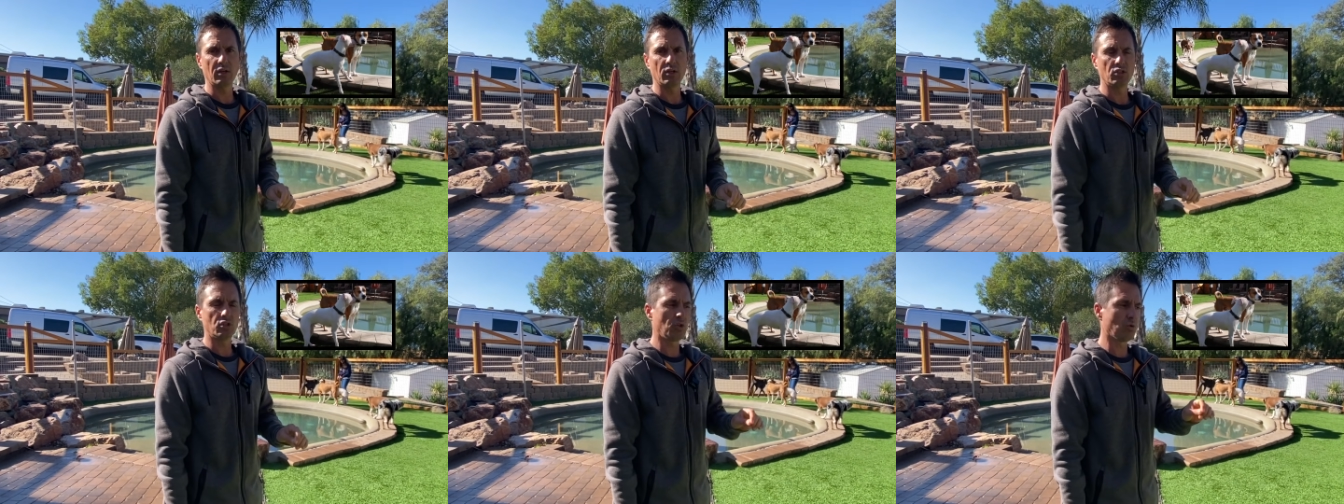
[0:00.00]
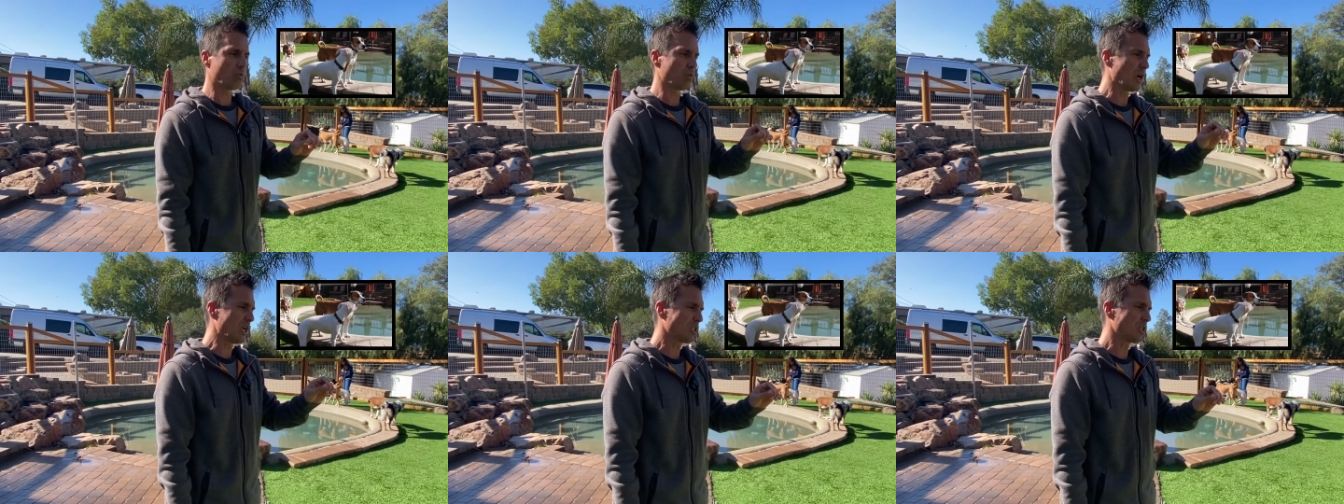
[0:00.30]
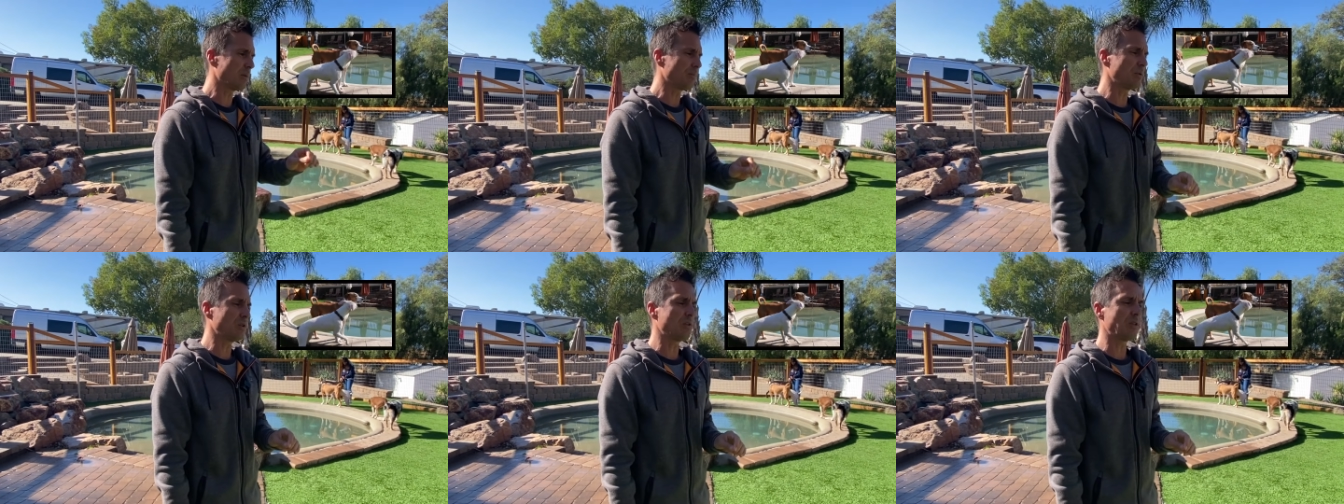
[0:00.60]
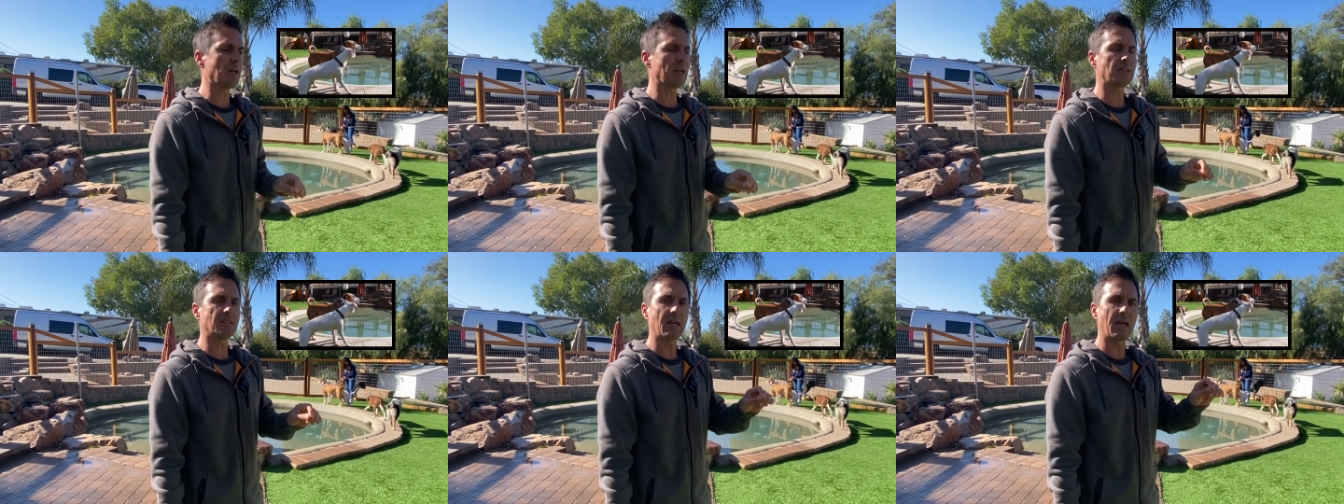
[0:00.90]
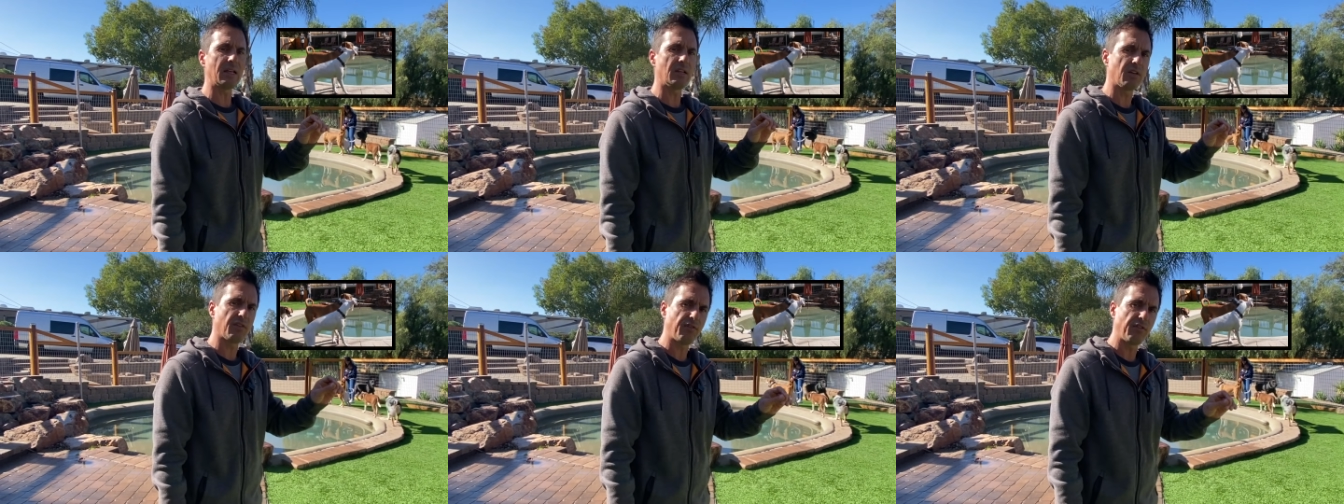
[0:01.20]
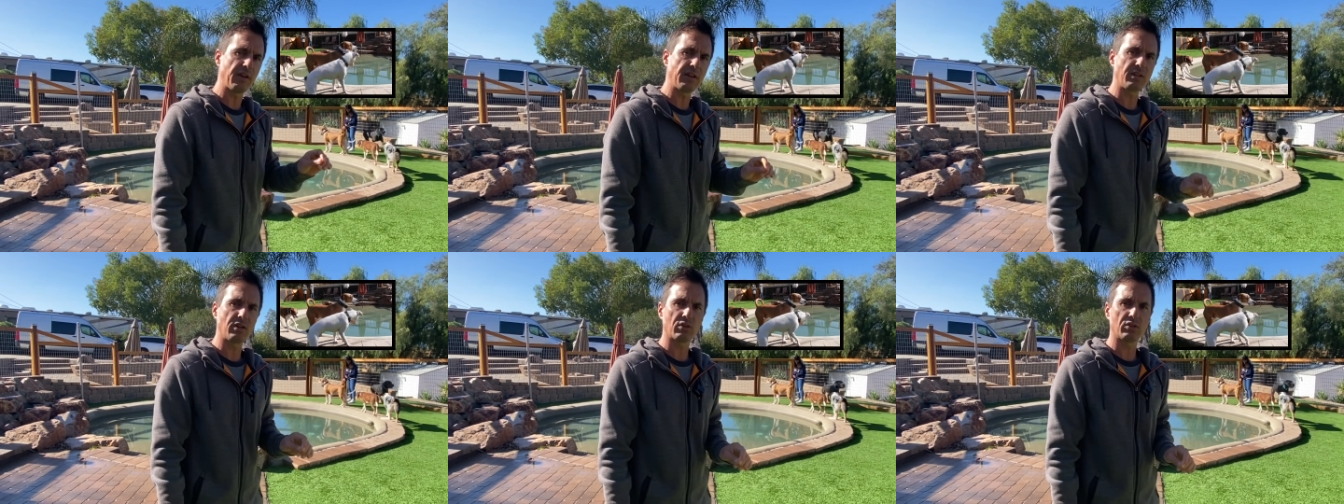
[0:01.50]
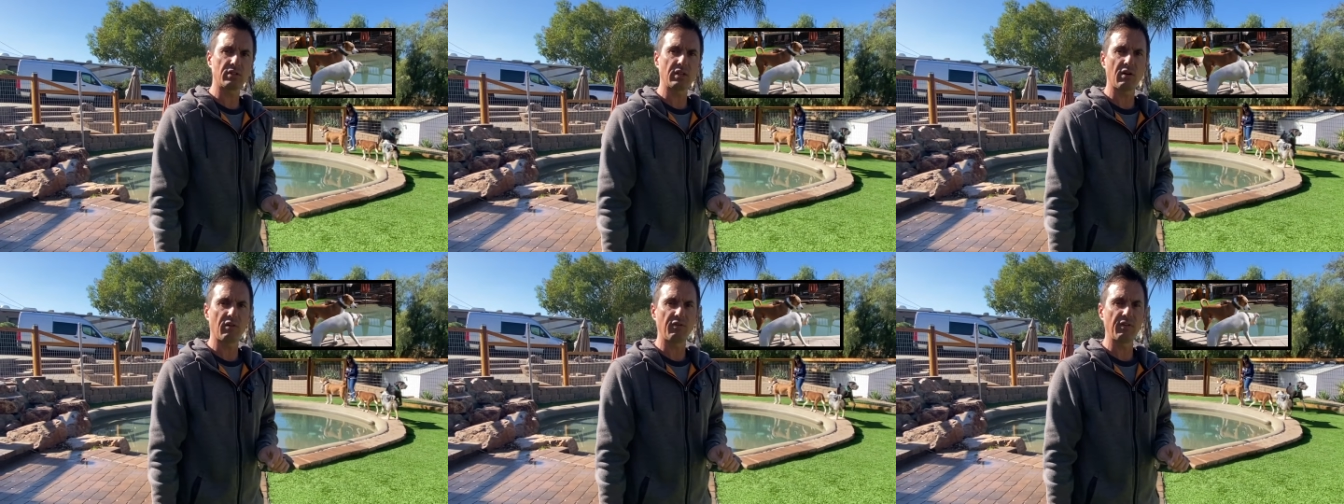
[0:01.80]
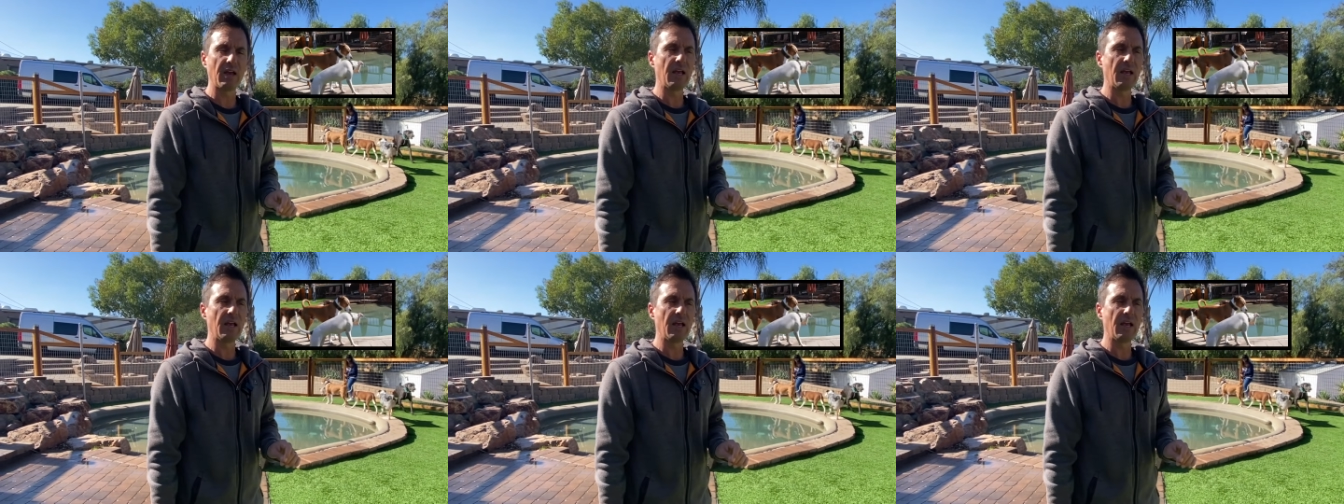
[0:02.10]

to rush up to things and defend yourself.